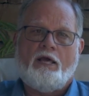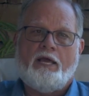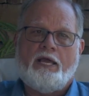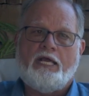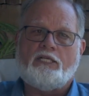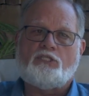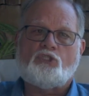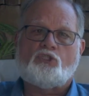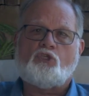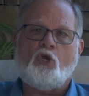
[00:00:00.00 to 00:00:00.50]

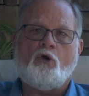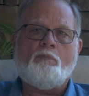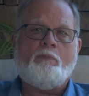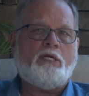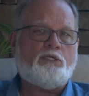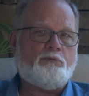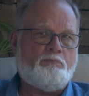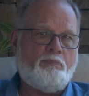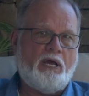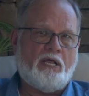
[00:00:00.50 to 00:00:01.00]
It's so
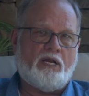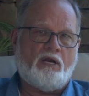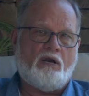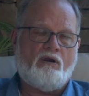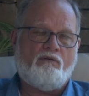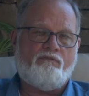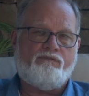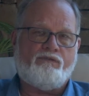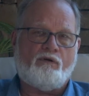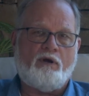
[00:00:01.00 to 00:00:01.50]
much
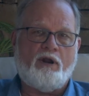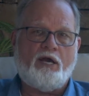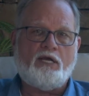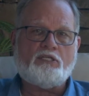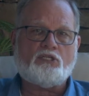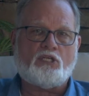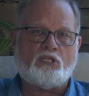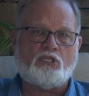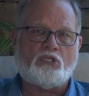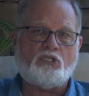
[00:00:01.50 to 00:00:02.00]
better for
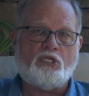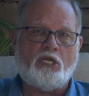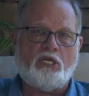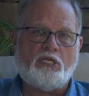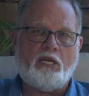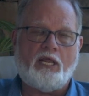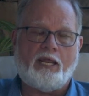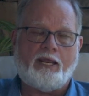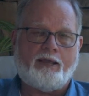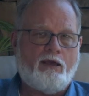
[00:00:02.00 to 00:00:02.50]
us to
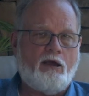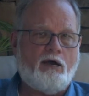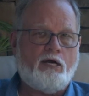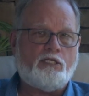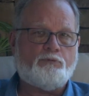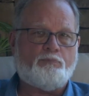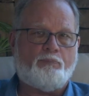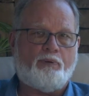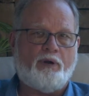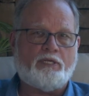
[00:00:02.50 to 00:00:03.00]
sit in
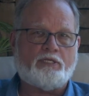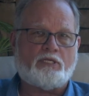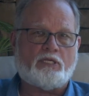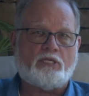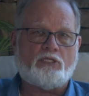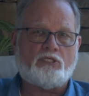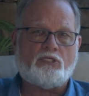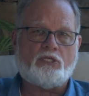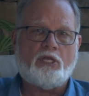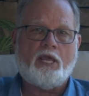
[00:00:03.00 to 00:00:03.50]
God's
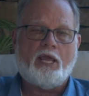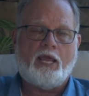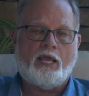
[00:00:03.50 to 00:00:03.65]
presence